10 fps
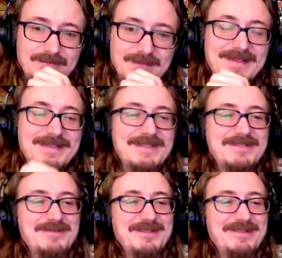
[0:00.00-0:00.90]
Yeah,
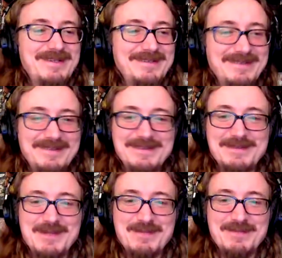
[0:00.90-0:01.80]
that's really great news. I
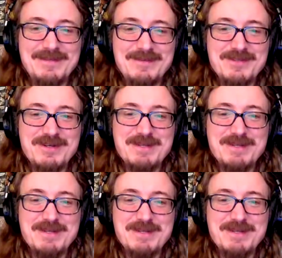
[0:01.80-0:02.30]
mean, I'm, I was already